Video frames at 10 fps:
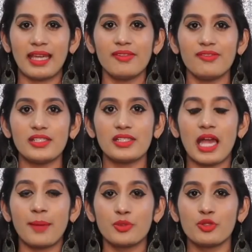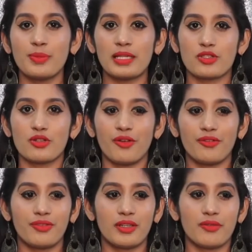can fit up to bust
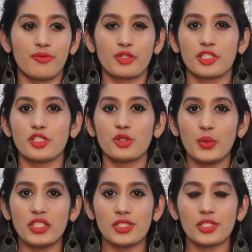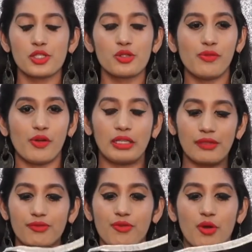of 42 inches to
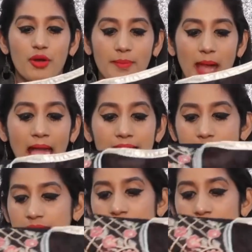44 max,